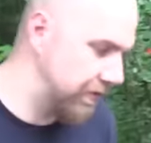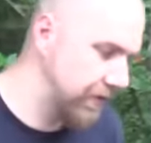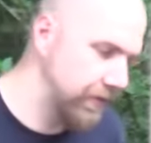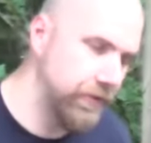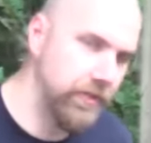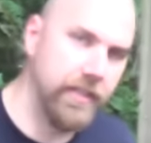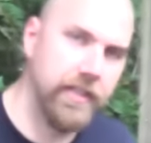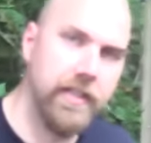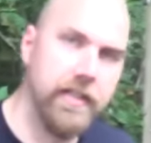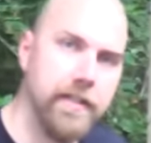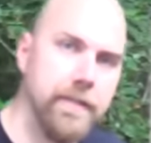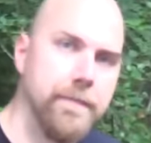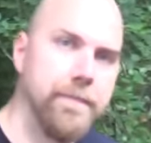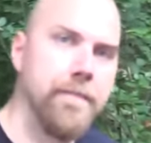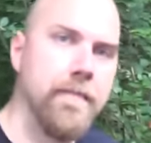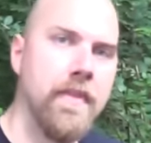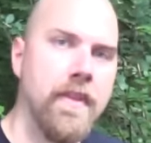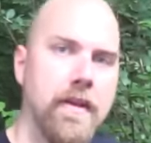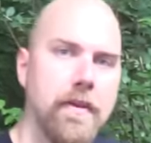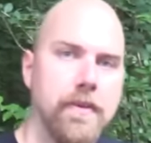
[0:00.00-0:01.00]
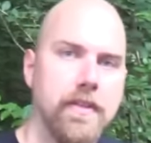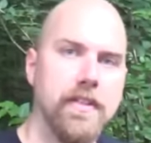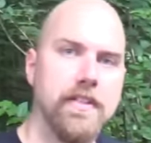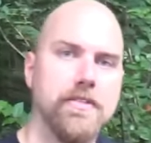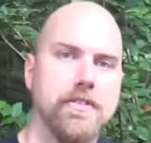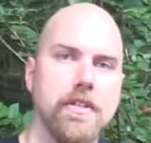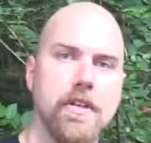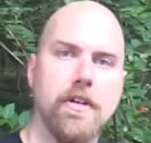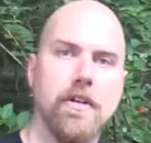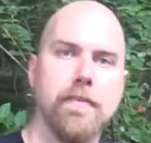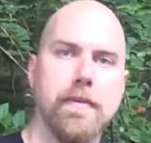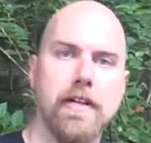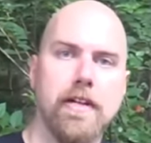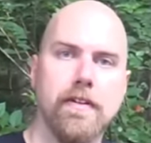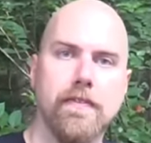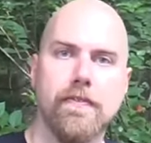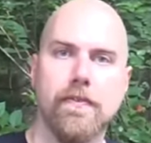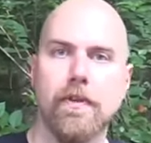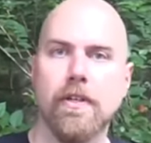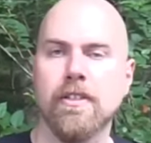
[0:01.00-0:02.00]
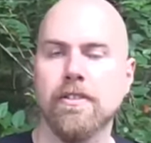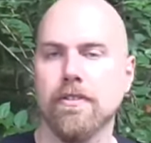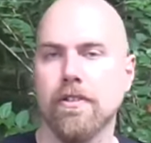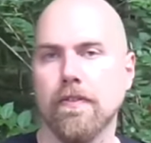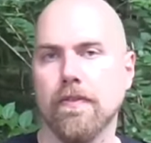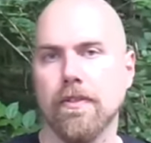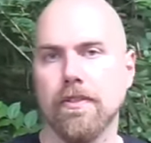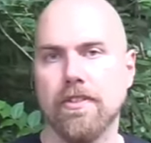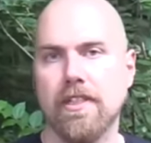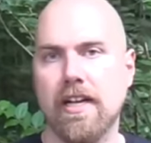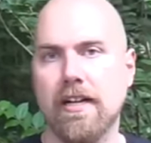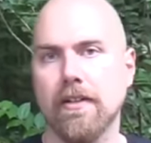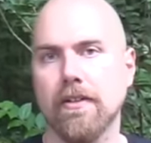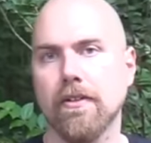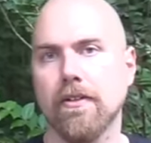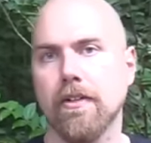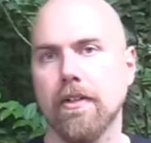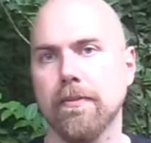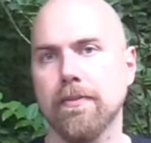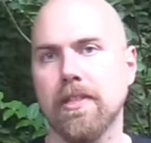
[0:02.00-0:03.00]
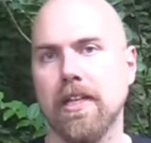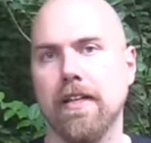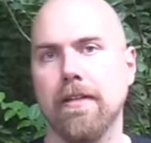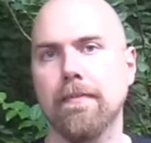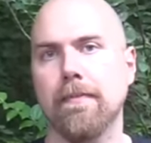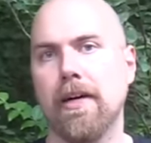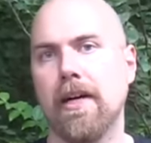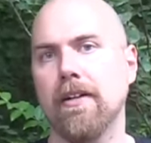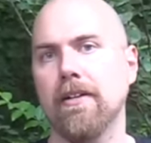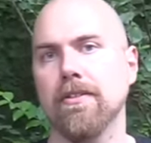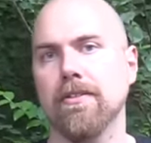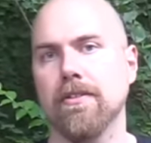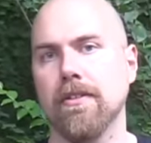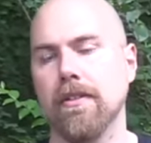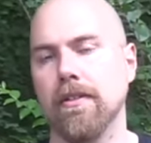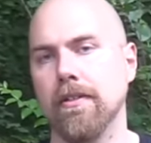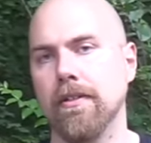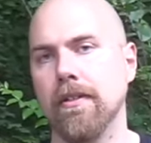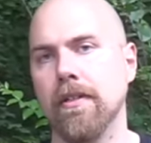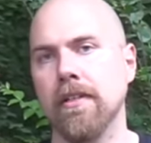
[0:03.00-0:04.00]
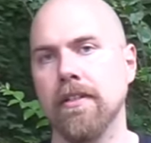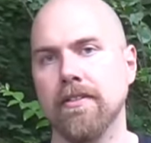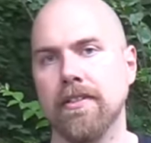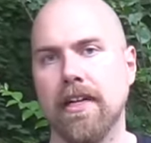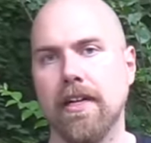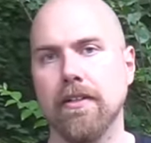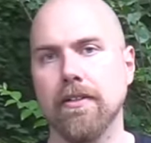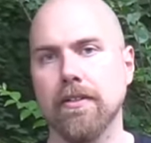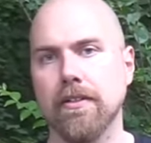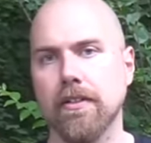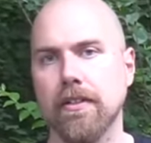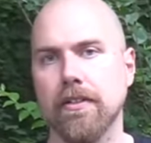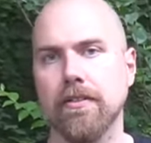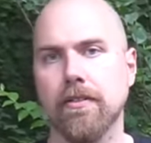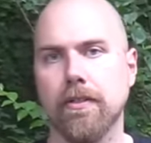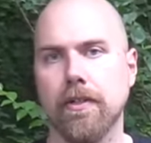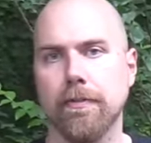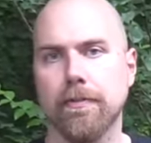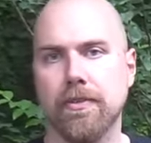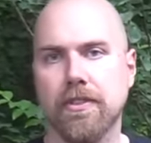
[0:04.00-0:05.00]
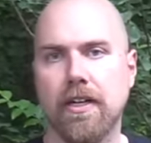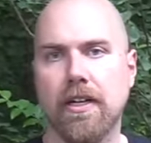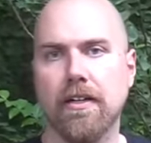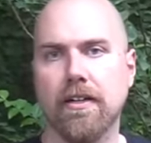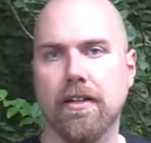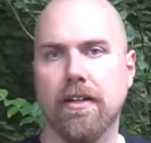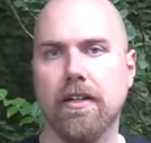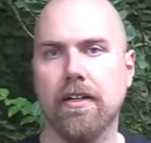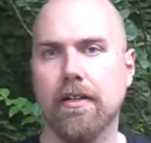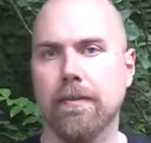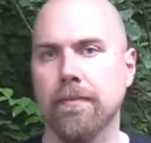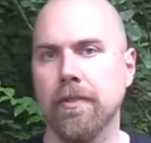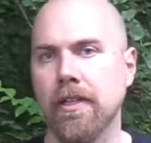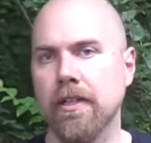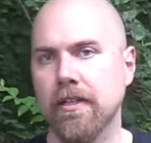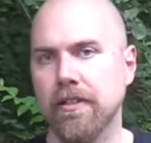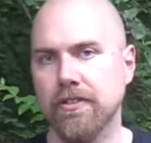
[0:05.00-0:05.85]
Since you're here, I want to let you know about our friends over at Talon Grips and Ballistol, talongungrips.com.